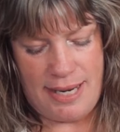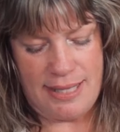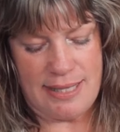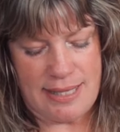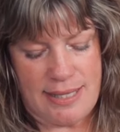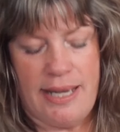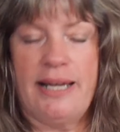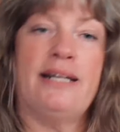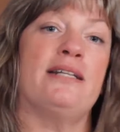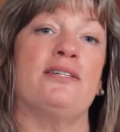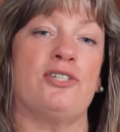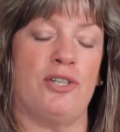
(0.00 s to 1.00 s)
I
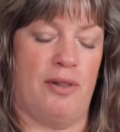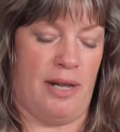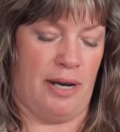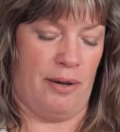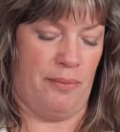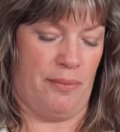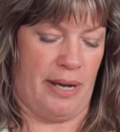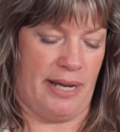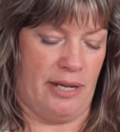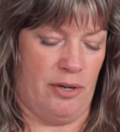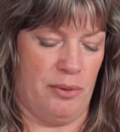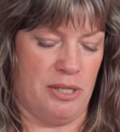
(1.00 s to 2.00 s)
decided, so that I
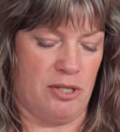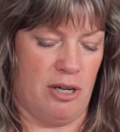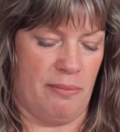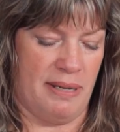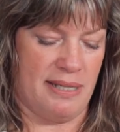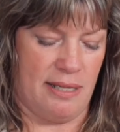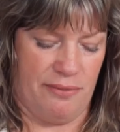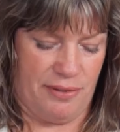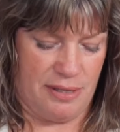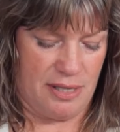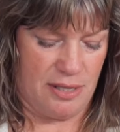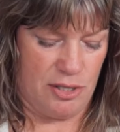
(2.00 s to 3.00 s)
can always talk myself
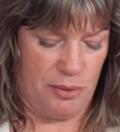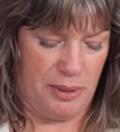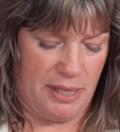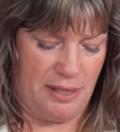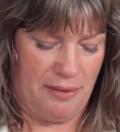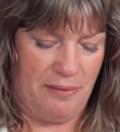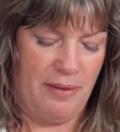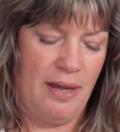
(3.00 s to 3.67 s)
into doing it,